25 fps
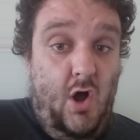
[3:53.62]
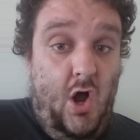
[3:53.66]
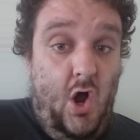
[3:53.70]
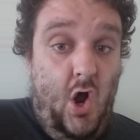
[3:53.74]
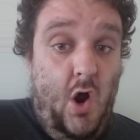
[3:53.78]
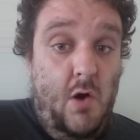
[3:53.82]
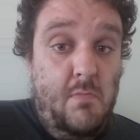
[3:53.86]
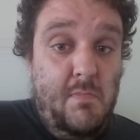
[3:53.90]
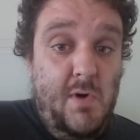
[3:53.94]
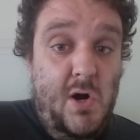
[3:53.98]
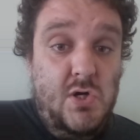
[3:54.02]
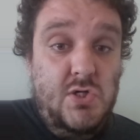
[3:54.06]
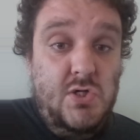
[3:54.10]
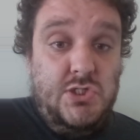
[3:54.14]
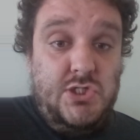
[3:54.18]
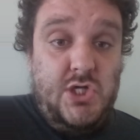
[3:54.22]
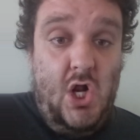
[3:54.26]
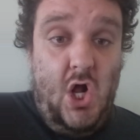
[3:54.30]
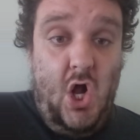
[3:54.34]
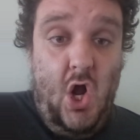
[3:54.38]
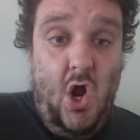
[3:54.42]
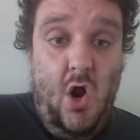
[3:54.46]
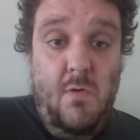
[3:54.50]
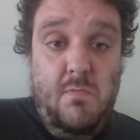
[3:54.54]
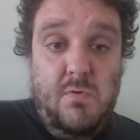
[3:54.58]
almost
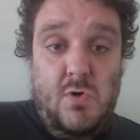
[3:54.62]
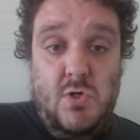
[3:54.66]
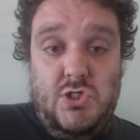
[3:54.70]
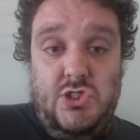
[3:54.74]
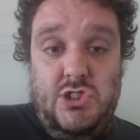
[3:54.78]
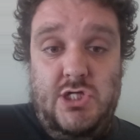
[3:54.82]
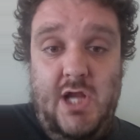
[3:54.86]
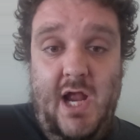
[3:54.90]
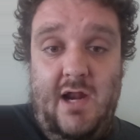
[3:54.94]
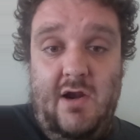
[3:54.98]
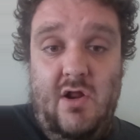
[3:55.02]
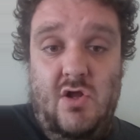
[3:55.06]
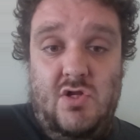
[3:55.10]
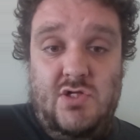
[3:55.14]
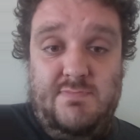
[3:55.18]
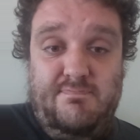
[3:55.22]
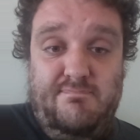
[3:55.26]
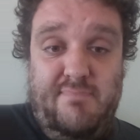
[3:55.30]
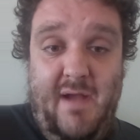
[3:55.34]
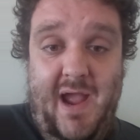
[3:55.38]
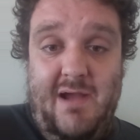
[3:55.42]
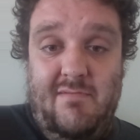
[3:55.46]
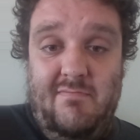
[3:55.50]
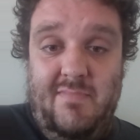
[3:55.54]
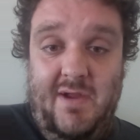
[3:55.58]
overshadows
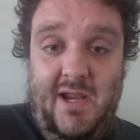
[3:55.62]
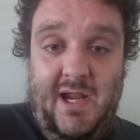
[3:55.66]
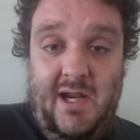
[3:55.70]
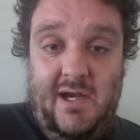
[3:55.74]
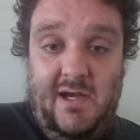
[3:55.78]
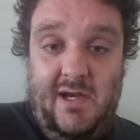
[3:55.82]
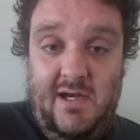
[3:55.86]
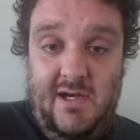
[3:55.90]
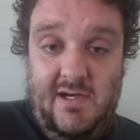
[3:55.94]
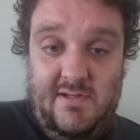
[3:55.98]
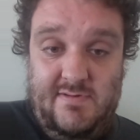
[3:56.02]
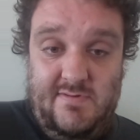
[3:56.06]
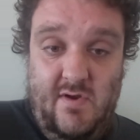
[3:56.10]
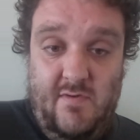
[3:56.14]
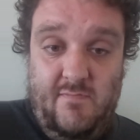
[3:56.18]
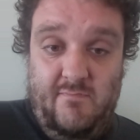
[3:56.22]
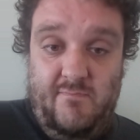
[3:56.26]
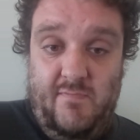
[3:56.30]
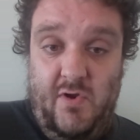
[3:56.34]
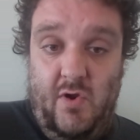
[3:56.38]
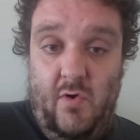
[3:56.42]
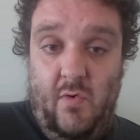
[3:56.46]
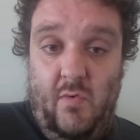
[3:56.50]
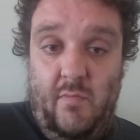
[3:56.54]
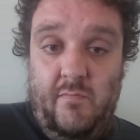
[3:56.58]
Batman in his own
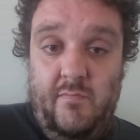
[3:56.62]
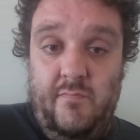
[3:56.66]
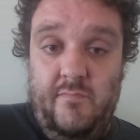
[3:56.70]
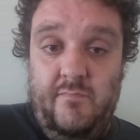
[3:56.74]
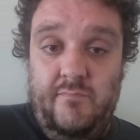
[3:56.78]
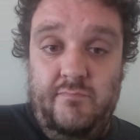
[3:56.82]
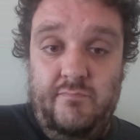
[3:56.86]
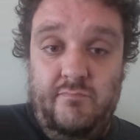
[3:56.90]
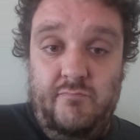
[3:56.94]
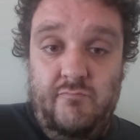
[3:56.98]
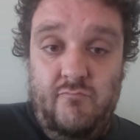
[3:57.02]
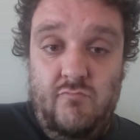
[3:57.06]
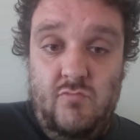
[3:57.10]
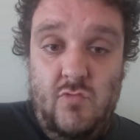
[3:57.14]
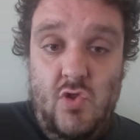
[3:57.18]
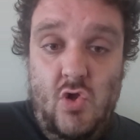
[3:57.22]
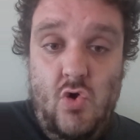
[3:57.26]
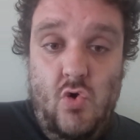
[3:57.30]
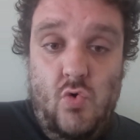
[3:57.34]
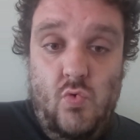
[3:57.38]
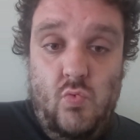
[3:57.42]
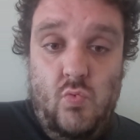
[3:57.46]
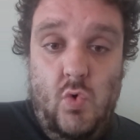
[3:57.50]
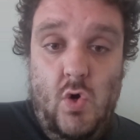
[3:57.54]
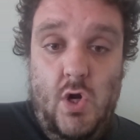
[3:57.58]
film.
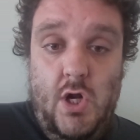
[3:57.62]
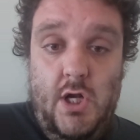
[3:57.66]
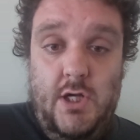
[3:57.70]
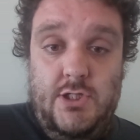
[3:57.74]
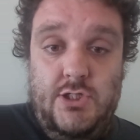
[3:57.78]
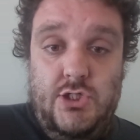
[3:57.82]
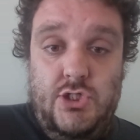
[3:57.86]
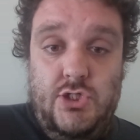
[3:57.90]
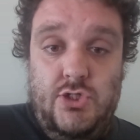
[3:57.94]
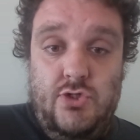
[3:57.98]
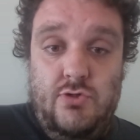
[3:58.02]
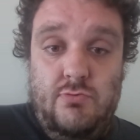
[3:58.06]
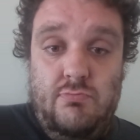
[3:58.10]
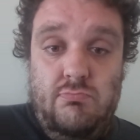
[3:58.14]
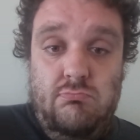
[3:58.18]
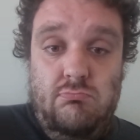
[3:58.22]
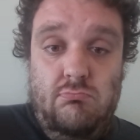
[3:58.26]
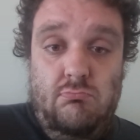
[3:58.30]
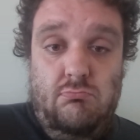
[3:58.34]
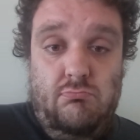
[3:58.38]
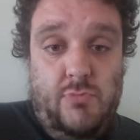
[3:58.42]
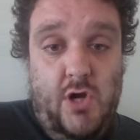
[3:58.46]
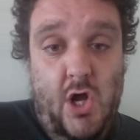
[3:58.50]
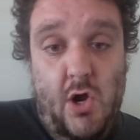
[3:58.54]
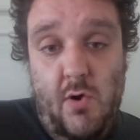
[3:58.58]
Which,
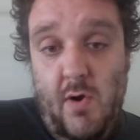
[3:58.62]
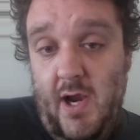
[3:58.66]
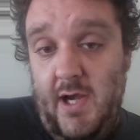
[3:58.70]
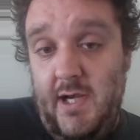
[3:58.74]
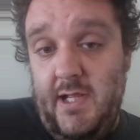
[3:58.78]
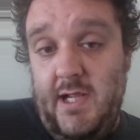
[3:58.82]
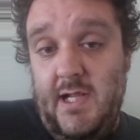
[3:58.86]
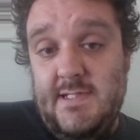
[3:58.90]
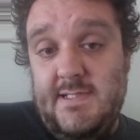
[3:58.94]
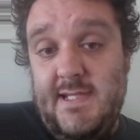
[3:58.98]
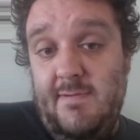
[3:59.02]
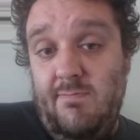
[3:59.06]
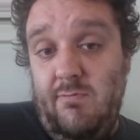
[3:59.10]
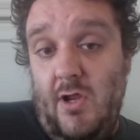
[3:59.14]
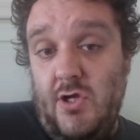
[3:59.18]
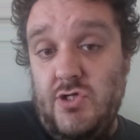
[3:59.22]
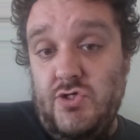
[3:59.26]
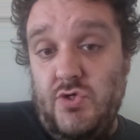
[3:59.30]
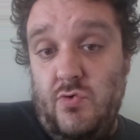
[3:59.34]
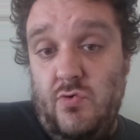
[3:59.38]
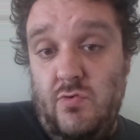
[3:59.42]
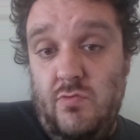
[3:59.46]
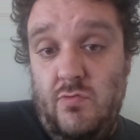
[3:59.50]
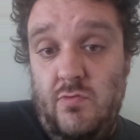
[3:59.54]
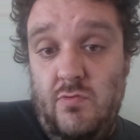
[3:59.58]
no hate against Heath
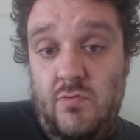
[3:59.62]
Ledger,